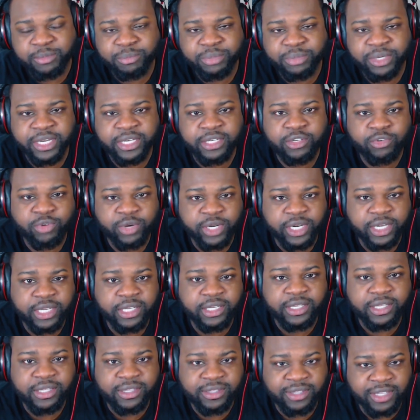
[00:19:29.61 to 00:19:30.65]
but
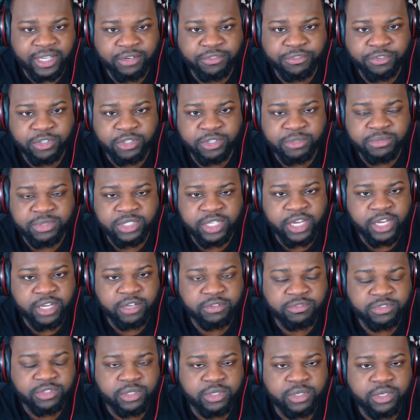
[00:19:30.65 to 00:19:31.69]
critically think for
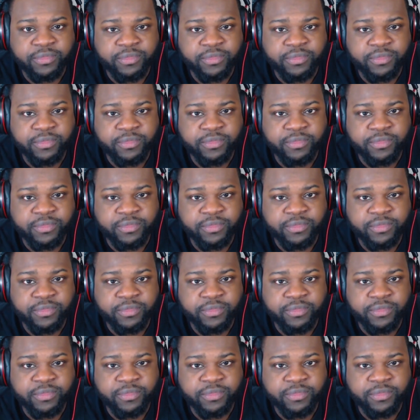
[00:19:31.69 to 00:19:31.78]
themselves,